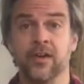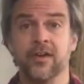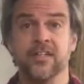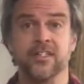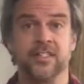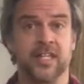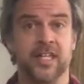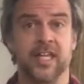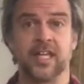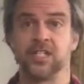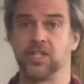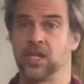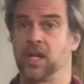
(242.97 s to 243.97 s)
sitting in a
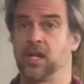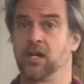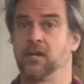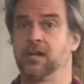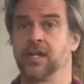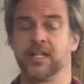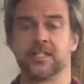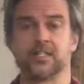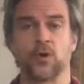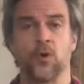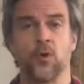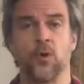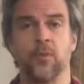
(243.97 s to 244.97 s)
chair in his
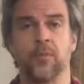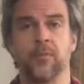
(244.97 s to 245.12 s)
home.